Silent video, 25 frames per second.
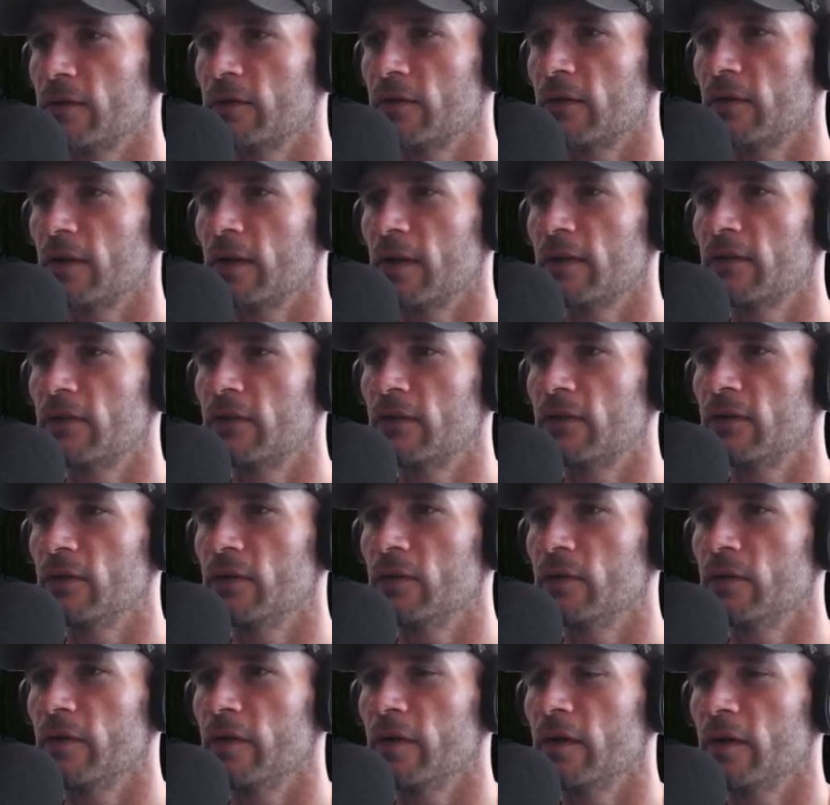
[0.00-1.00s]
so let's
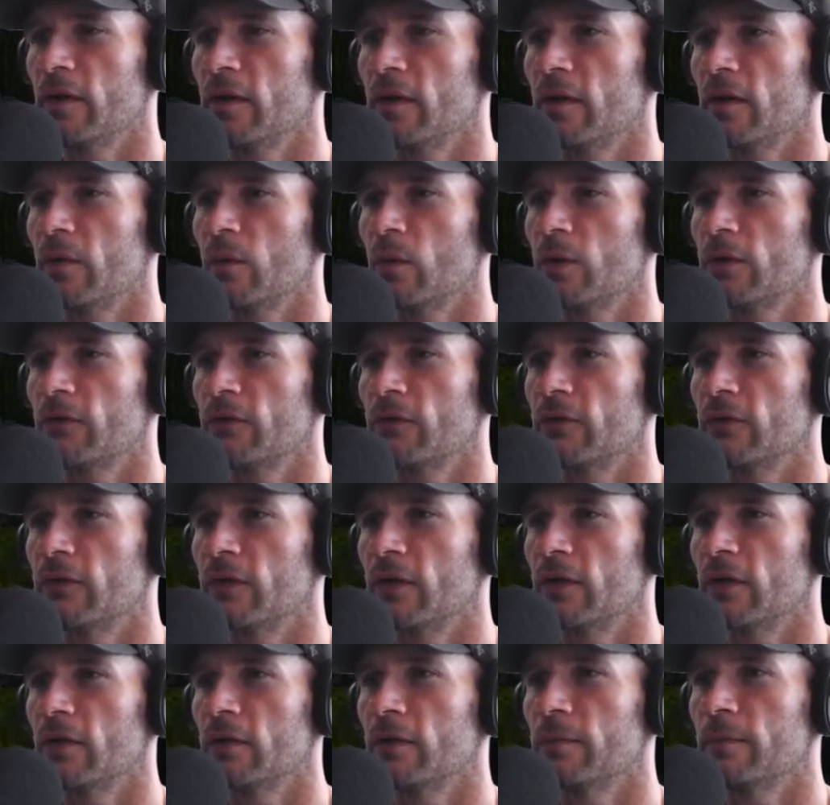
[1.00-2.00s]
do the uh, what's for
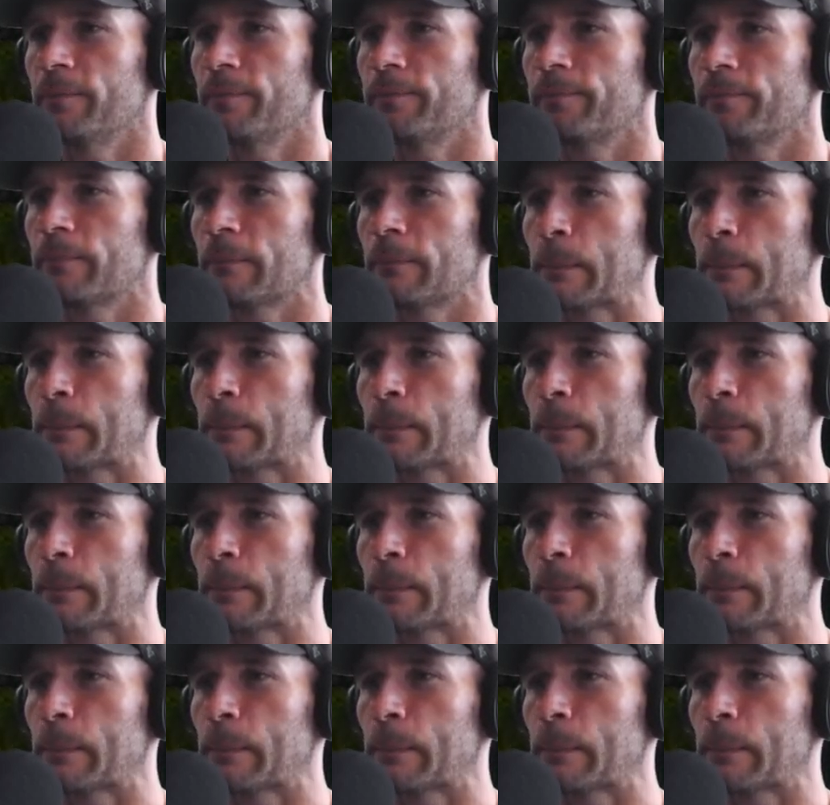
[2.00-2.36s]
sale